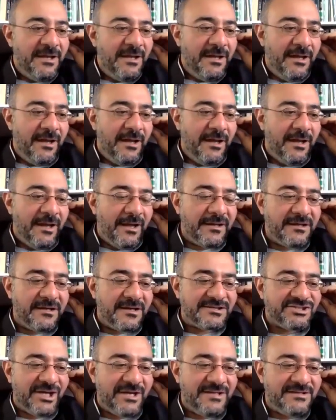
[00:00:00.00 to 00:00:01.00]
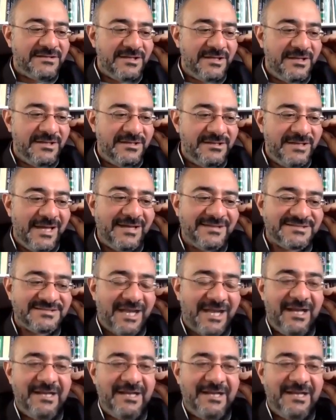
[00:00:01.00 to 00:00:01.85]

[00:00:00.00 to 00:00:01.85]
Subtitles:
Akhi Rashad, yes,